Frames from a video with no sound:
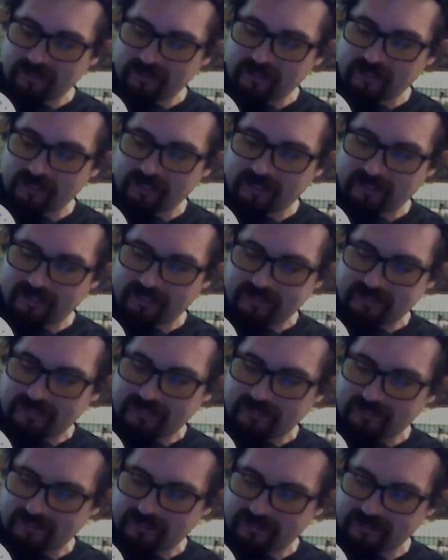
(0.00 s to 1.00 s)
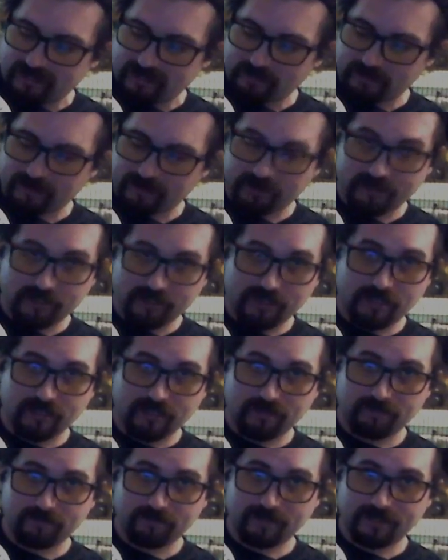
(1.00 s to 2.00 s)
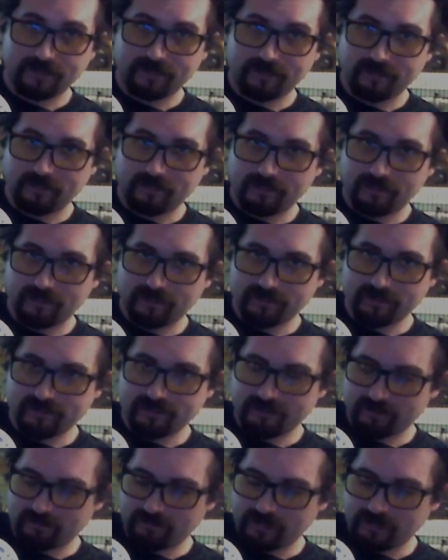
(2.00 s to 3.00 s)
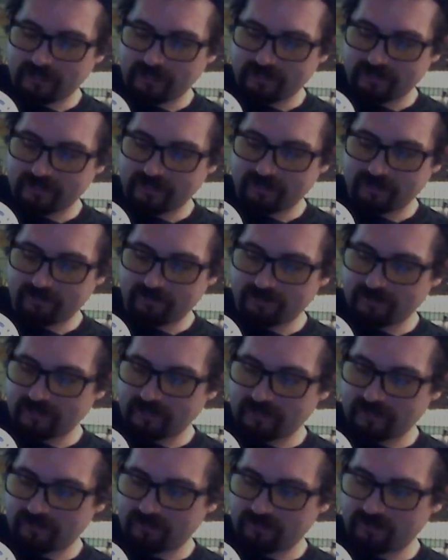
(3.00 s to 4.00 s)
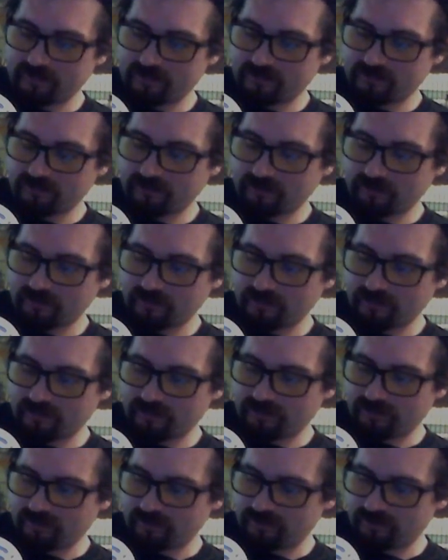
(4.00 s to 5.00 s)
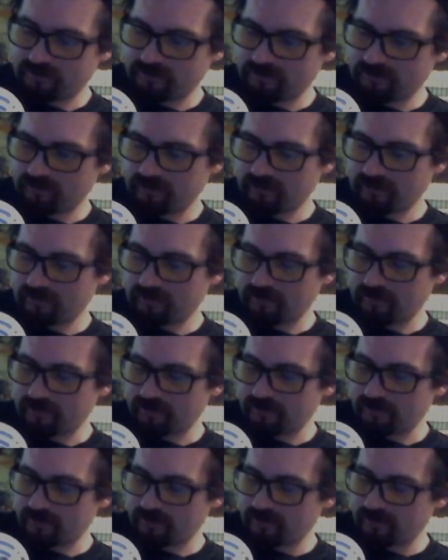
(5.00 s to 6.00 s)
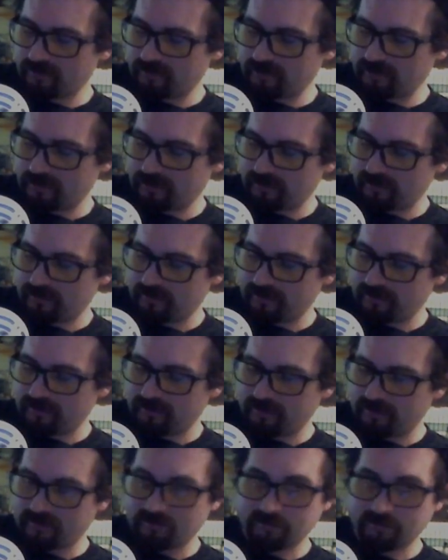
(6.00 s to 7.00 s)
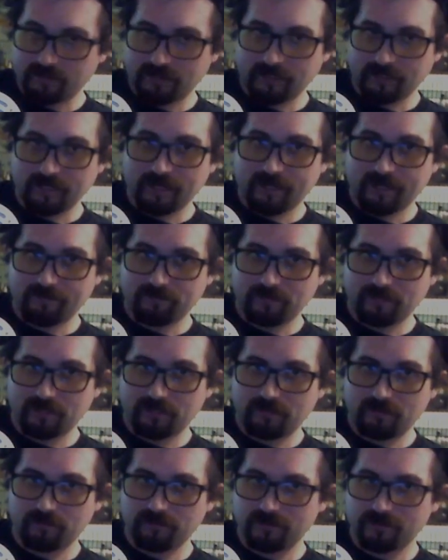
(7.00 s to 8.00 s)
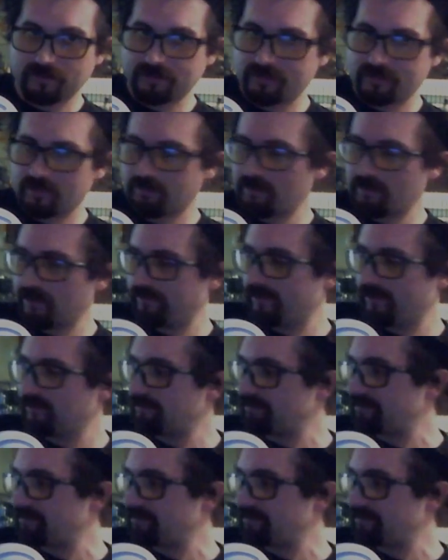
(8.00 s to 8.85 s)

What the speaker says: And typically my thinking is done best. I know it's highly discouraged to do any thinking, but I have been doing some of it.